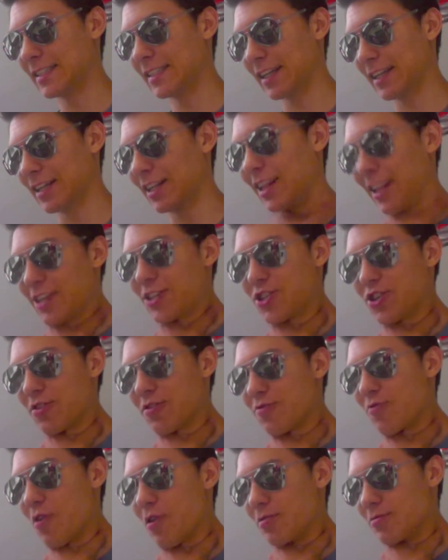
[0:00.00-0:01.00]
to clutch
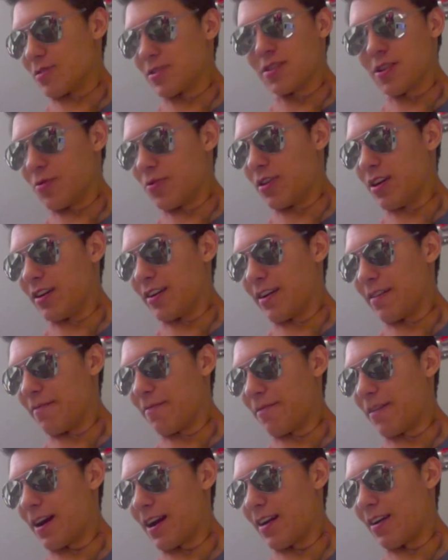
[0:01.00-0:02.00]
a throat so young
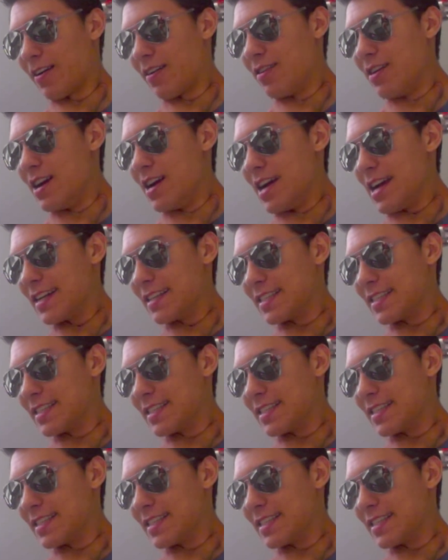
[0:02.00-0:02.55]
and fair,